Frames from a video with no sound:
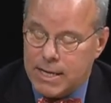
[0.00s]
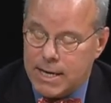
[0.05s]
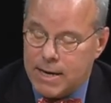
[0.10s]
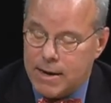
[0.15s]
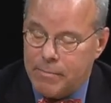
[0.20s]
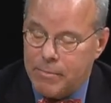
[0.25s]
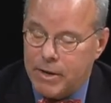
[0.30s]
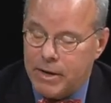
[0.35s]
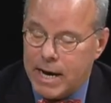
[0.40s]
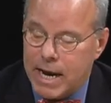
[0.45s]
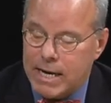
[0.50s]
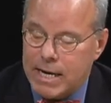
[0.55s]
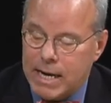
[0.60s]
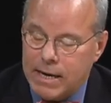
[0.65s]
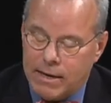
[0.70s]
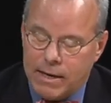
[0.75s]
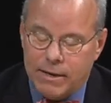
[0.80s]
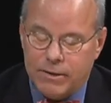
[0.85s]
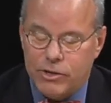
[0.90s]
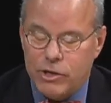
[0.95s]

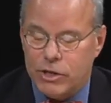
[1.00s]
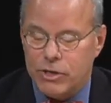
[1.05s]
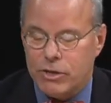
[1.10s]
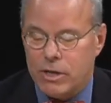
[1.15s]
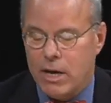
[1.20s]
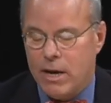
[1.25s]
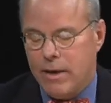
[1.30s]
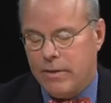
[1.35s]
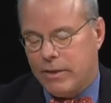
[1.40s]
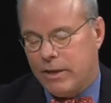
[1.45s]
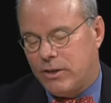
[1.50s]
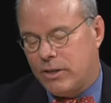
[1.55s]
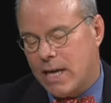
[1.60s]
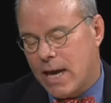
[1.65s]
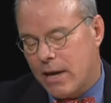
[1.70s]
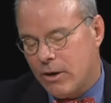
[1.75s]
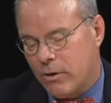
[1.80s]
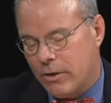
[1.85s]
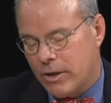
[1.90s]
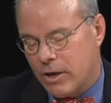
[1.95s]
And just the
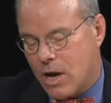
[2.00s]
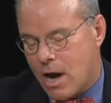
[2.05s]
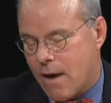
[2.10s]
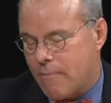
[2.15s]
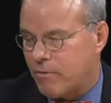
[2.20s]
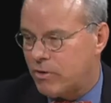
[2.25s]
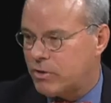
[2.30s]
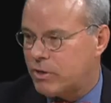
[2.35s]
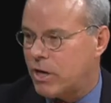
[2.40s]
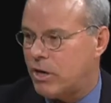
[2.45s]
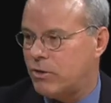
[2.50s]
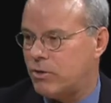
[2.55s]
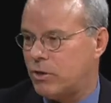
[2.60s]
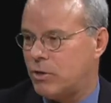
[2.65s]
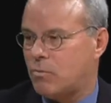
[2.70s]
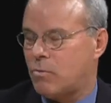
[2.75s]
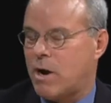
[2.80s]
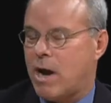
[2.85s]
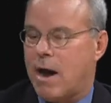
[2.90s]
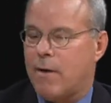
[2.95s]
tenor of the
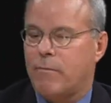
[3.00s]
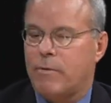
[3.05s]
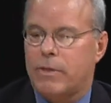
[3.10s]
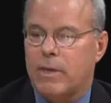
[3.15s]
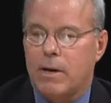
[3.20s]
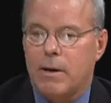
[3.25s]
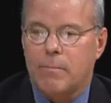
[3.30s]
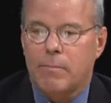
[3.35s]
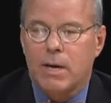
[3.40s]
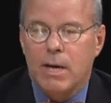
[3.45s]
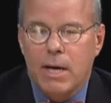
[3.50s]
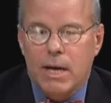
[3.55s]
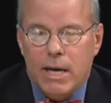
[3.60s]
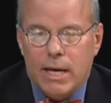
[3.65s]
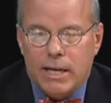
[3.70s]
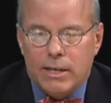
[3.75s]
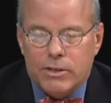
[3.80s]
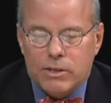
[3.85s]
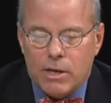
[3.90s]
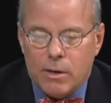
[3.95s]
conversations we have with them
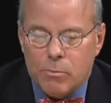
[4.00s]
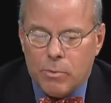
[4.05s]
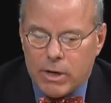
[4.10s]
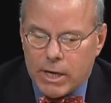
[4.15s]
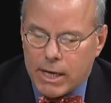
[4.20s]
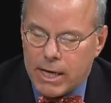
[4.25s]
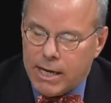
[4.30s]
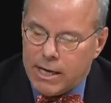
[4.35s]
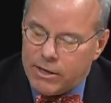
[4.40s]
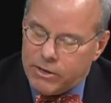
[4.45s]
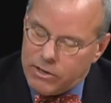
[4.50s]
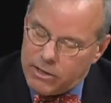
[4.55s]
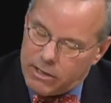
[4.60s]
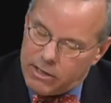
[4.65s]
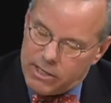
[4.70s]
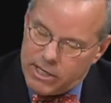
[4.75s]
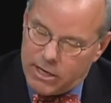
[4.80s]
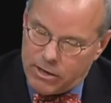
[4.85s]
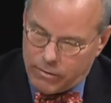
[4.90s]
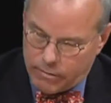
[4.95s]
is somewhat akin to the
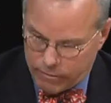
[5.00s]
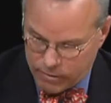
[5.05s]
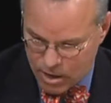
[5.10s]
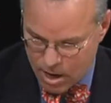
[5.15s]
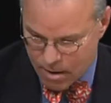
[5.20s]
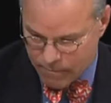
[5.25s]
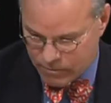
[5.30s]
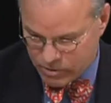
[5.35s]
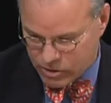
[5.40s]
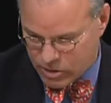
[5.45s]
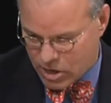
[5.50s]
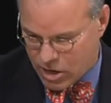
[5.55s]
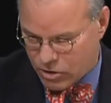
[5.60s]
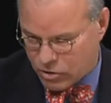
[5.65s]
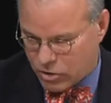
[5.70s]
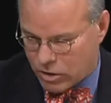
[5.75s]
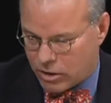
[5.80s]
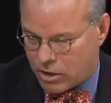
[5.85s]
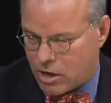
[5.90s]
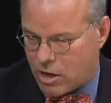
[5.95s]
tenor of a
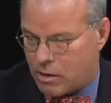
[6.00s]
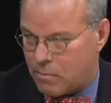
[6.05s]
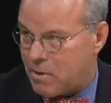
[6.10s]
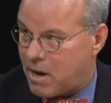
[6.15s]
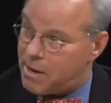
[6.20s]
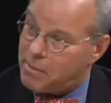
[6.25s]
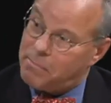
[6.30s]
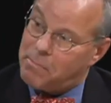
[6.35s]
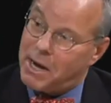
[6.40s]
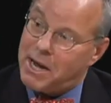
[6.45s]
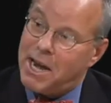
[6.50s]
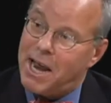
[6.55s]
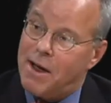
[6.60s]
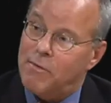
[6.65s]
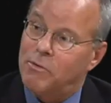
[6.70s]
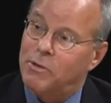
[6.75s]
conversation a young man might have